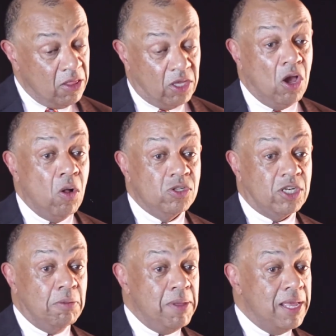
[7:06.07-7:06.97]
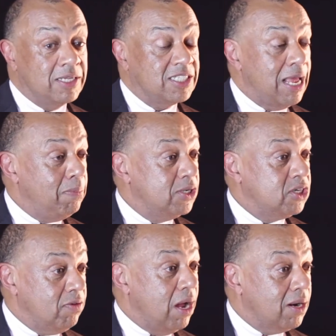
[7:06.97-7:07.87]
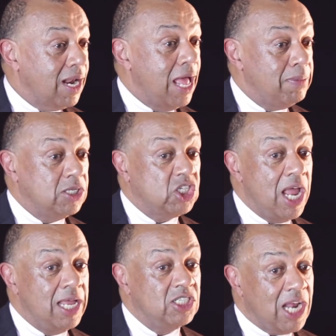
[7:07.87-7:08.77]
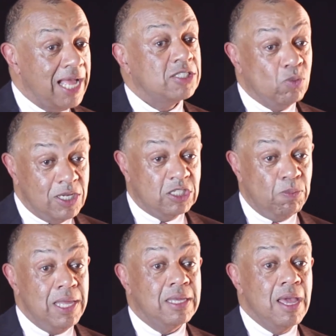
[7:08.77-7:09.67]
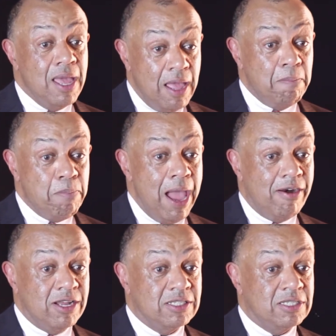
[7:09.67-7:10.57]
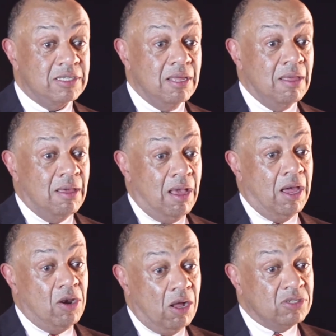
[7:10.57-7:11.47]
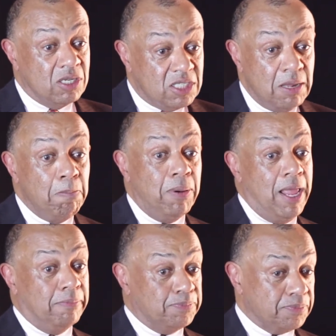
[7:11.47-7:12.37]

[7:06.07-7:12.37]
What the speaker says: The goals that are being established around climate change as we speak in Paris are not simply